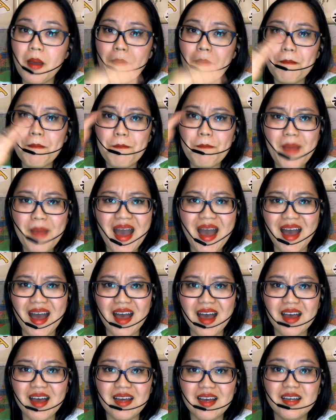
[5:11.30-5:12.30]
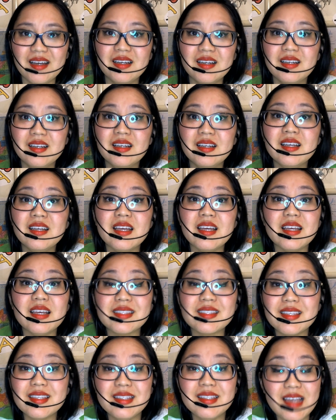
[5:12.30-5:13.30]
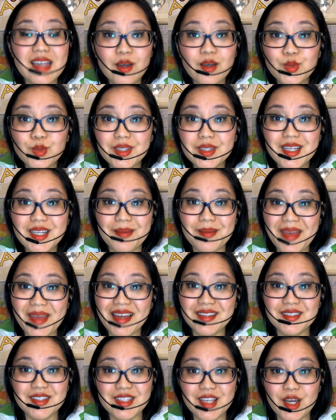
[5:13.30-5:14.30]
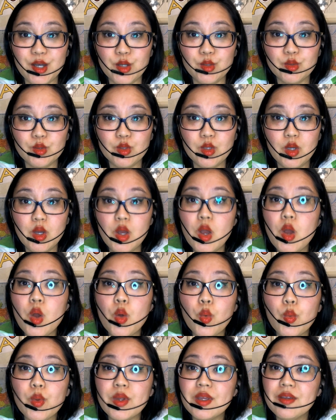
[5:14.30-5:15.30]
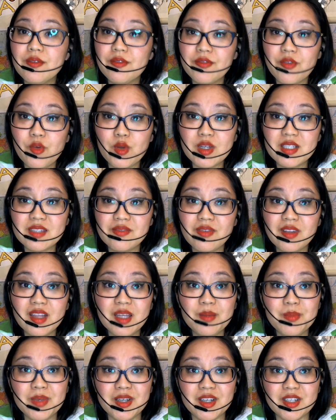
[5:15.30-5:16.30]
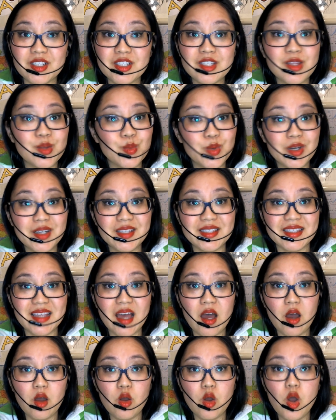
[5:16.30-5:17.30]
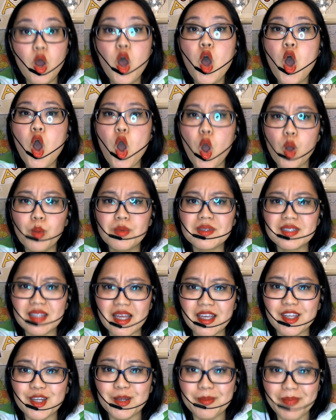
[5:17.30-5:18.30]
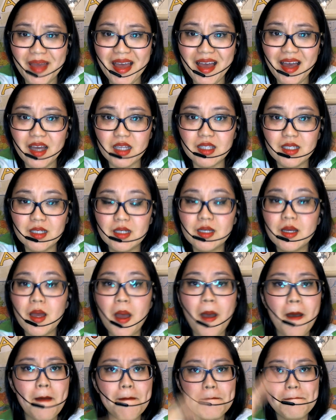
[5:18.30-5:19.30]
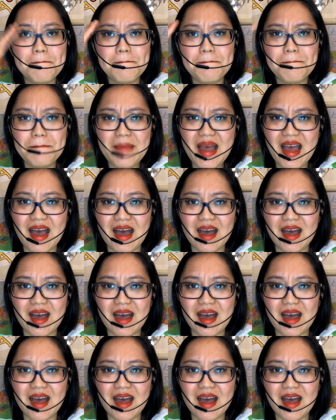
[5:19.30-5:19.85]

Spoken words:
ma, is a downward command tone where you forcefully push the words out, almost like you're mad. Ma.